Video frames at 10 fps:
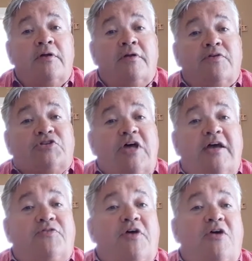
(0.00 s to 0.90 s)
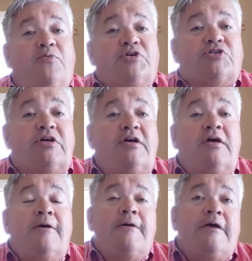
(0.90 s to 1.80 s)
The second thing we see
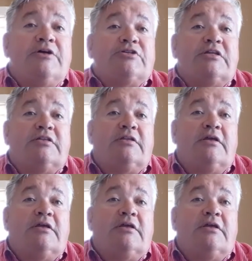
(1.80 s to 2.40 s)
is that